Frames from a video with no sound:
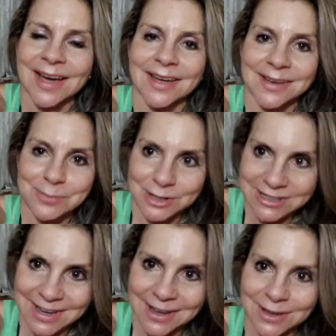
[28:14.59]
I
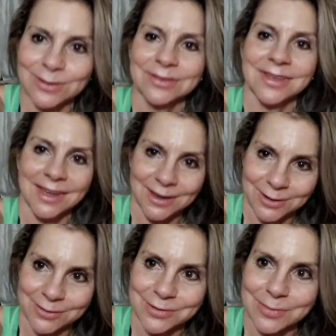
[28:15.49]
appreciate you. Thank
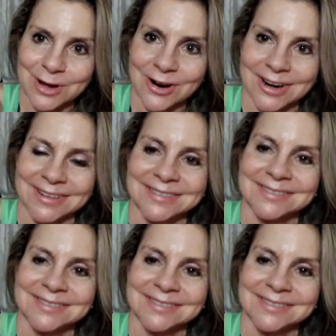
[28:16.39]
you from the heart.